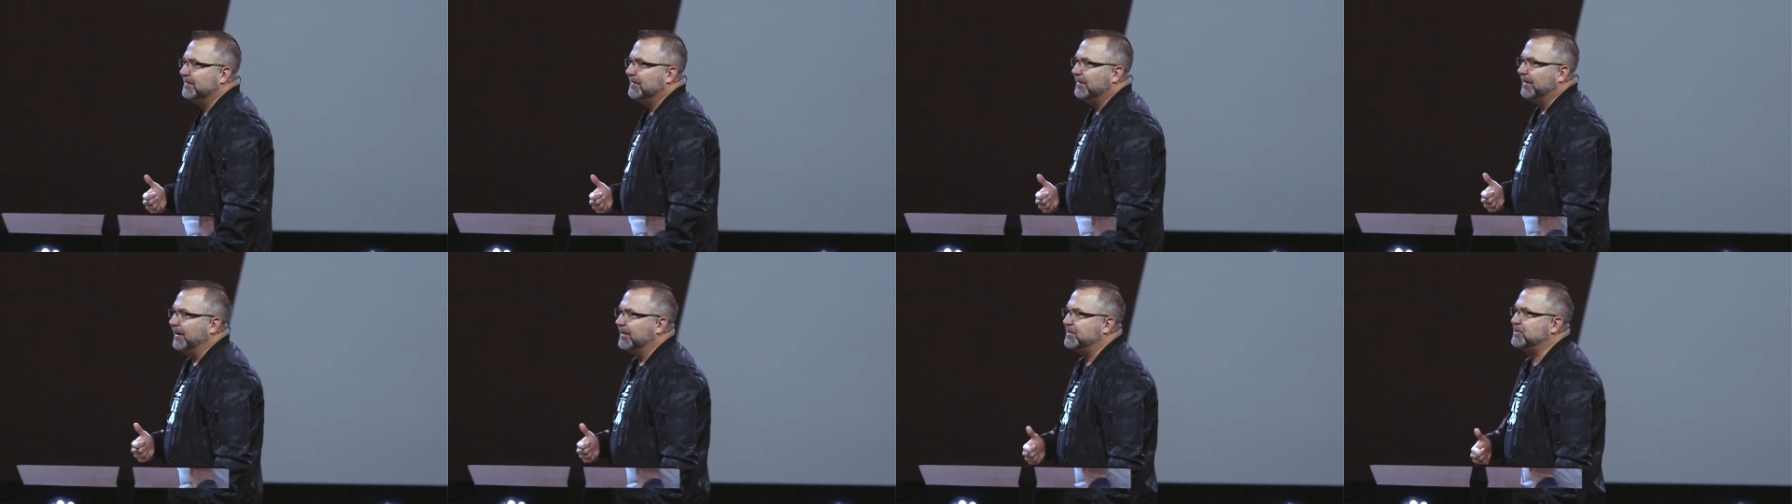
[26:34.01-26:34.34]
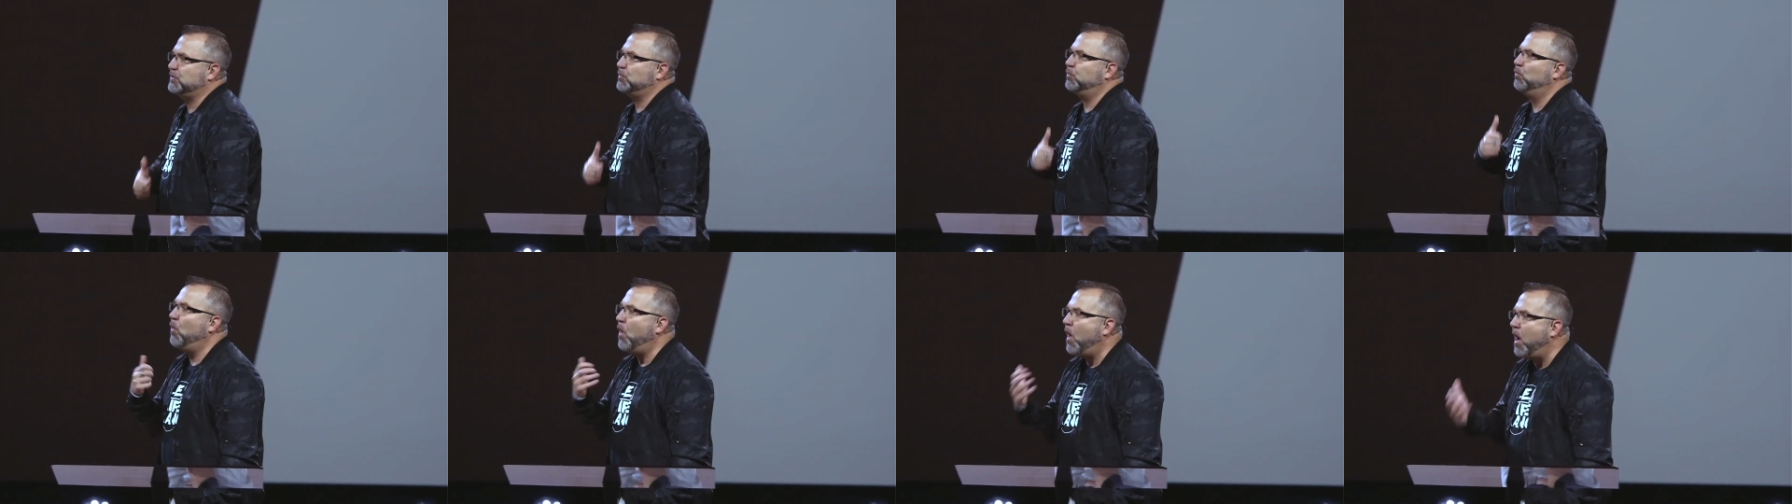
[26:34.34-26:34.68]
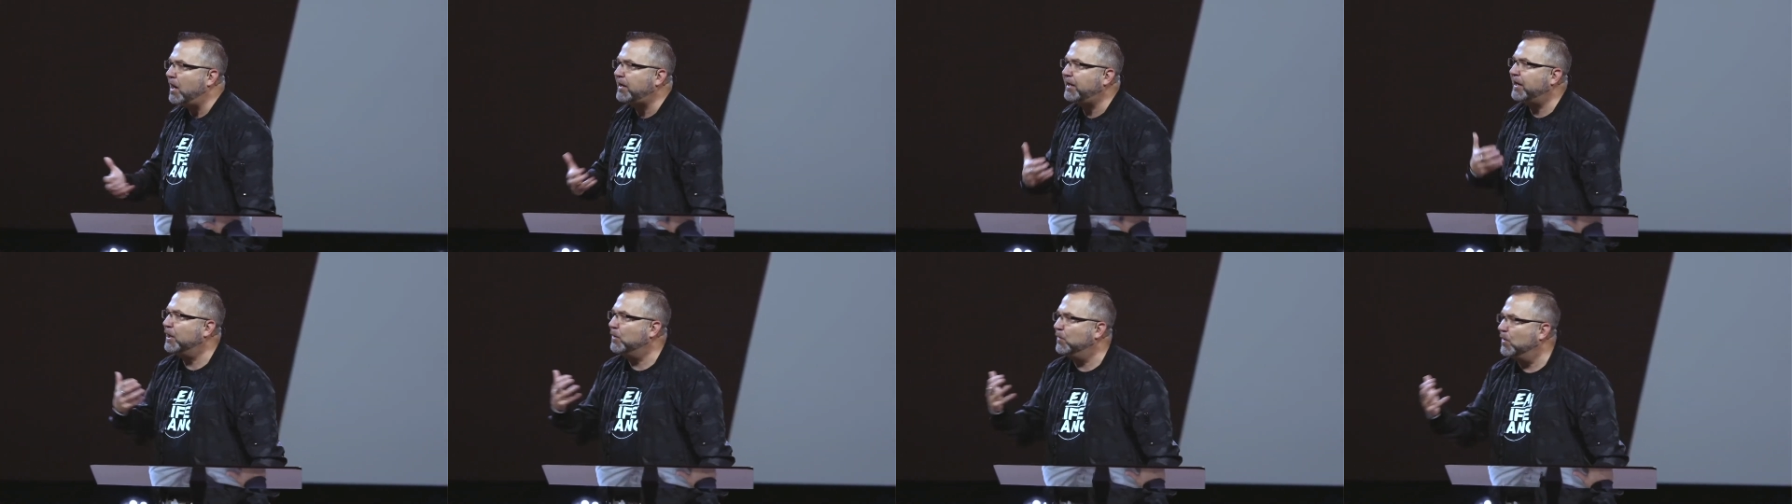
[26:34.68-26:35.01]
It's
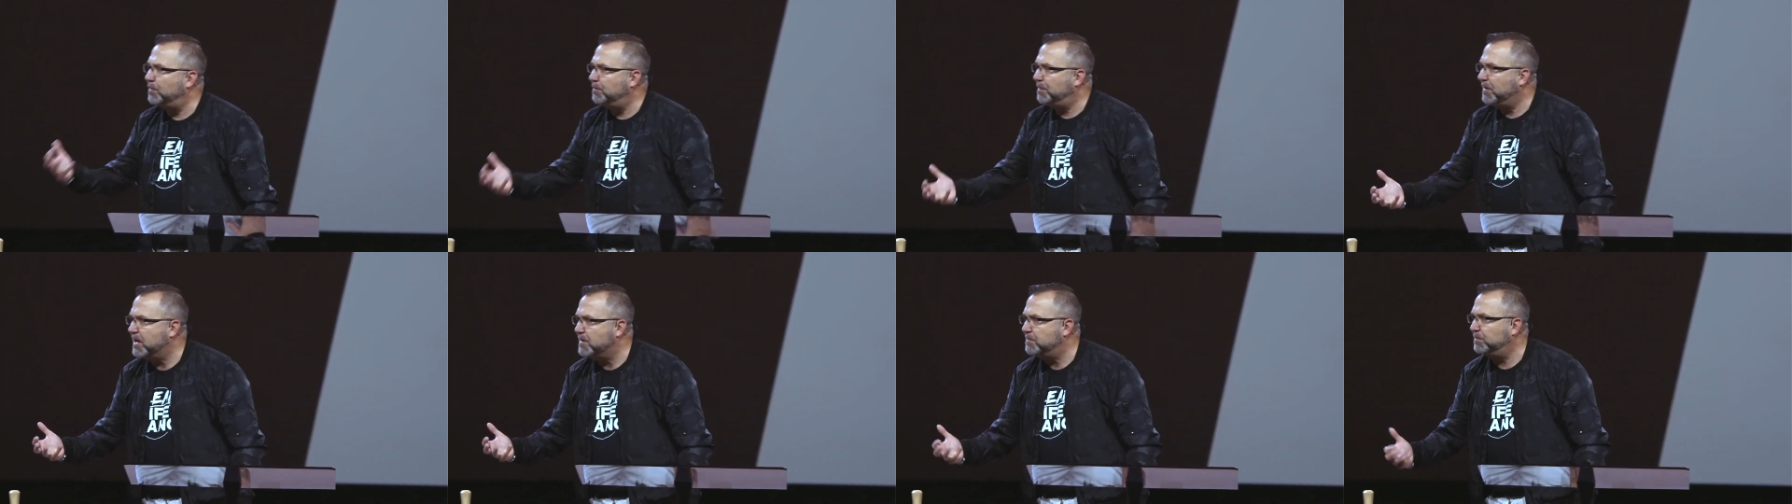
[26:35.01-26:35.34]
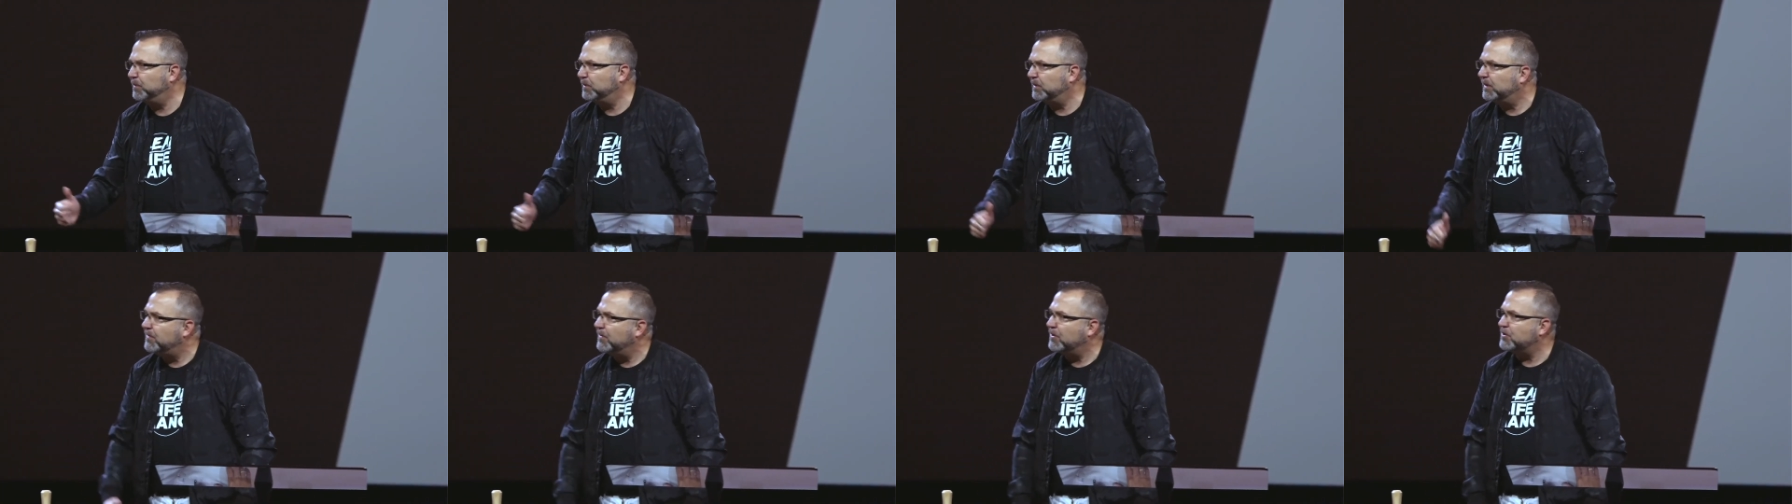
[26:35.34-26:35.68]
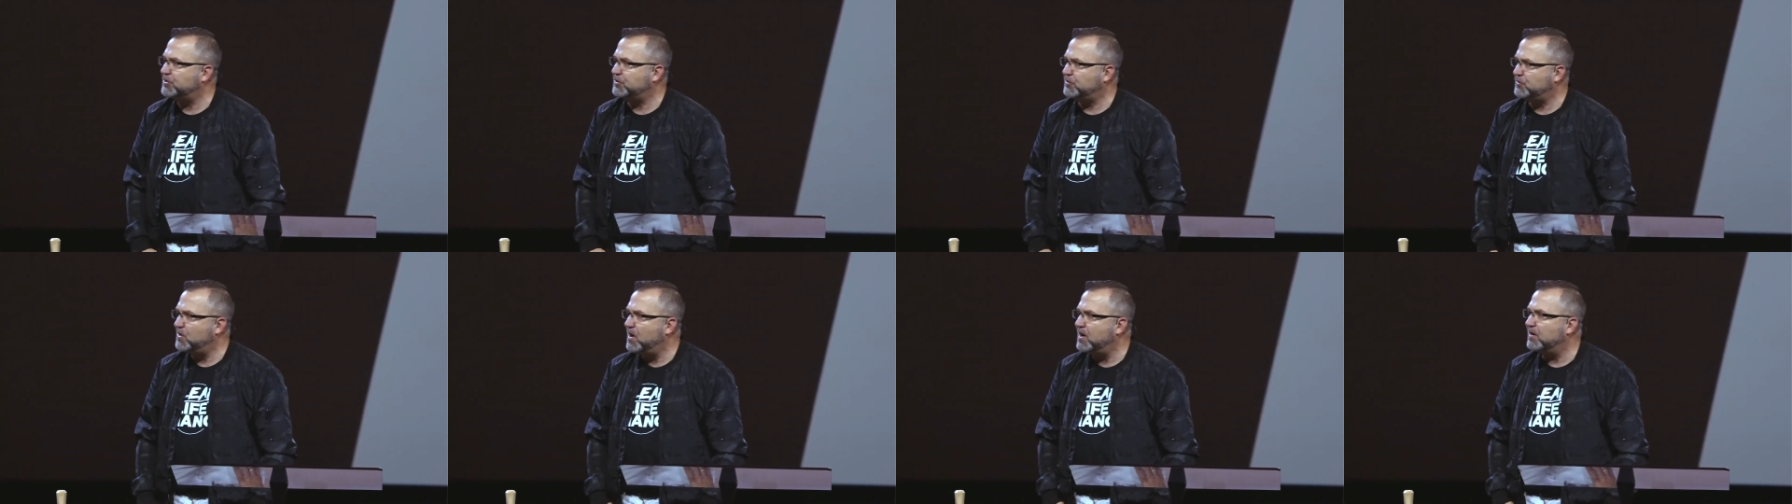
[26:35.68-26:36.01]
walking with people in their
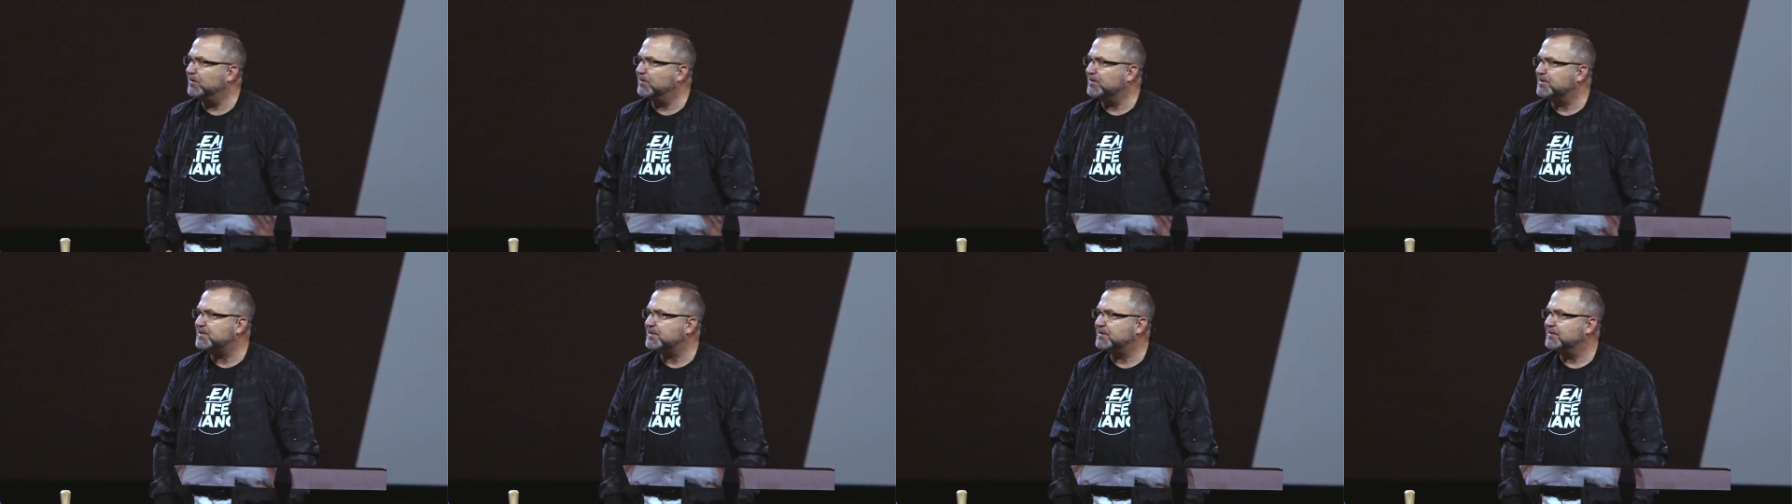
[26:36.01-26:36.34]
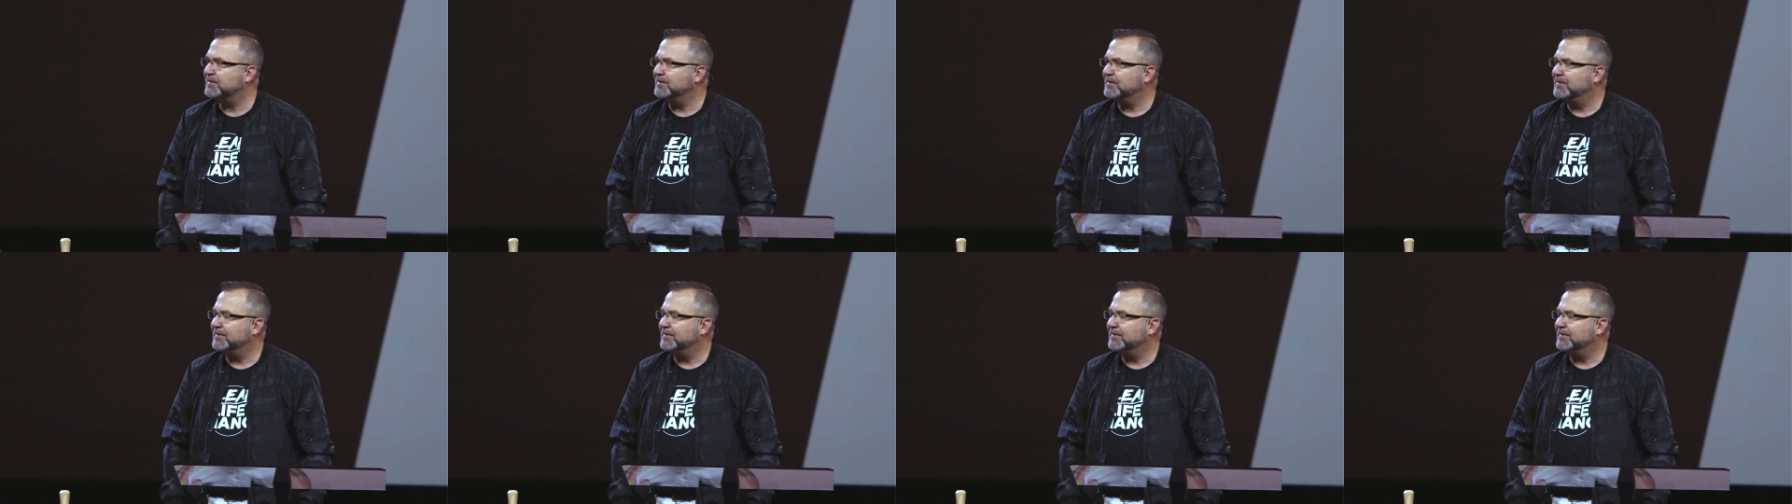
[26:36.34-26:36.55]
struggles.